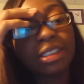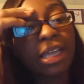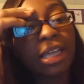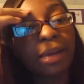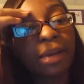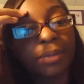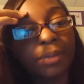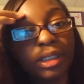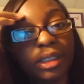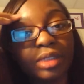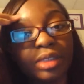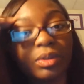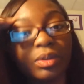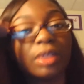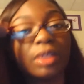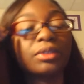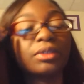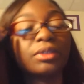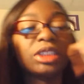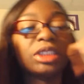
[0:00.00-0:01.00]
happens
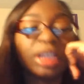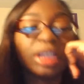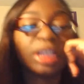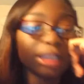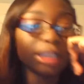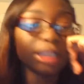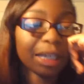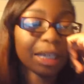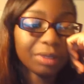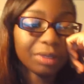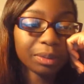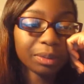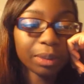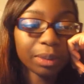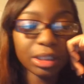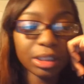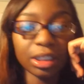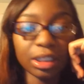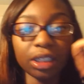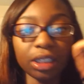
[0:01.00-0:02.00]
whenever she gets IVs put
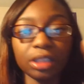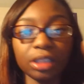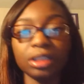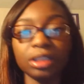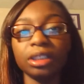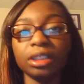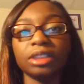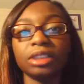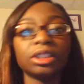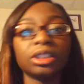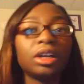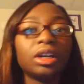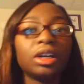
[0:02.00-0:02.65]
into